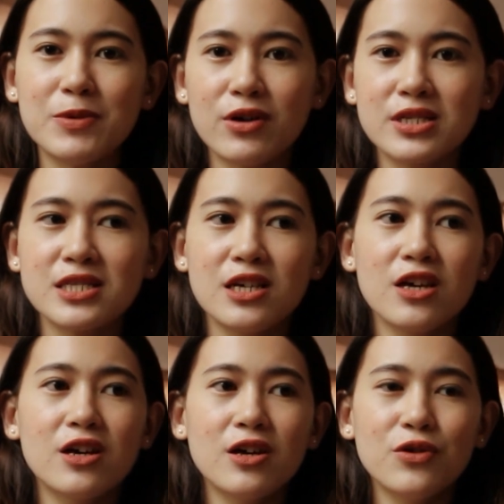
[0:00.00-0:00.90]
because
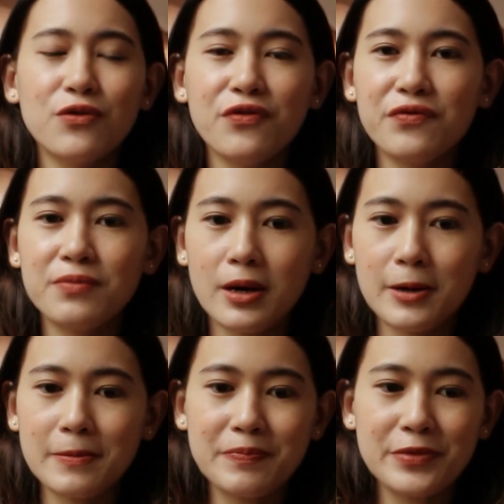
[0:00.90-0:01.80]

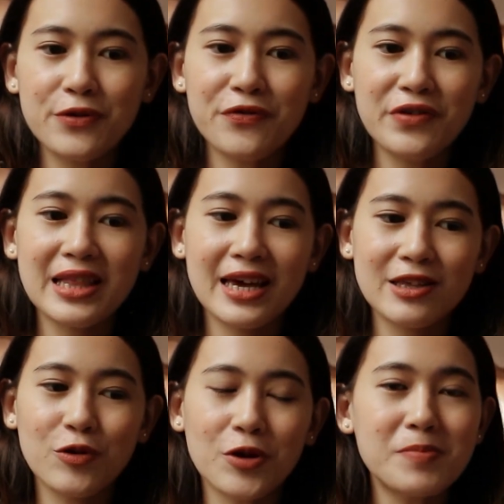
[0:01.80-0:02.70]
you feel like
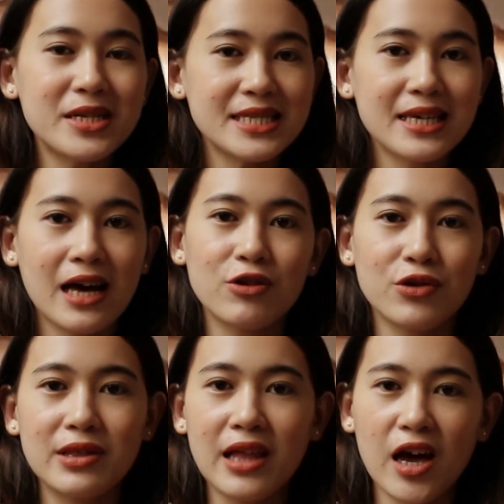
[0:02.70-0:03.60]
you're missing out
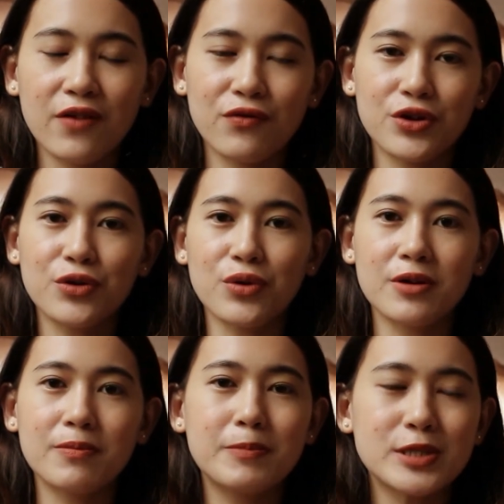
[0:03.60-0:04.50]
on life or you
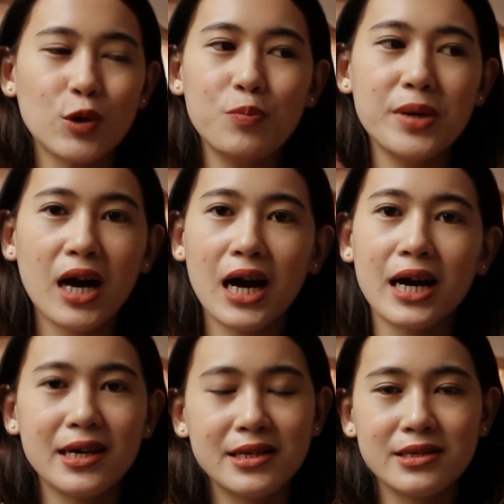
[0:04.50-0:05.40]
are so
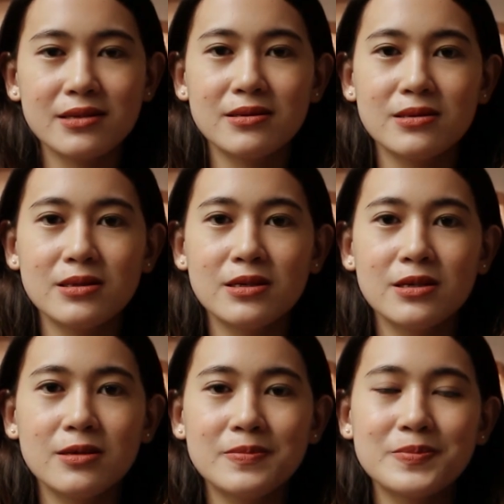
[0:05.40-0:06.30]
behind.
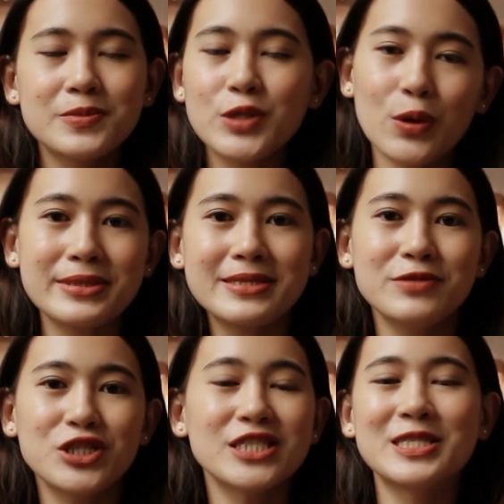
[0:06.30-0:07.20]

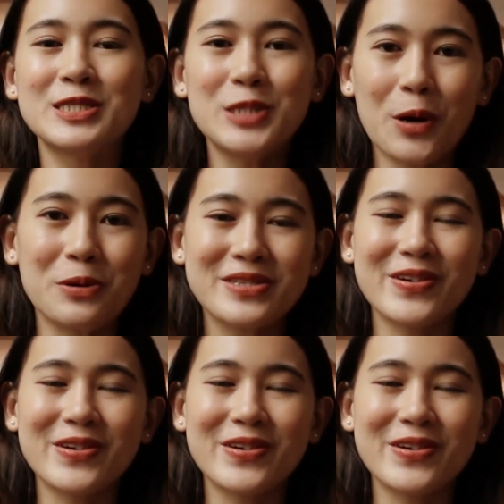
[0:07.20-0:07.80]
Just don't,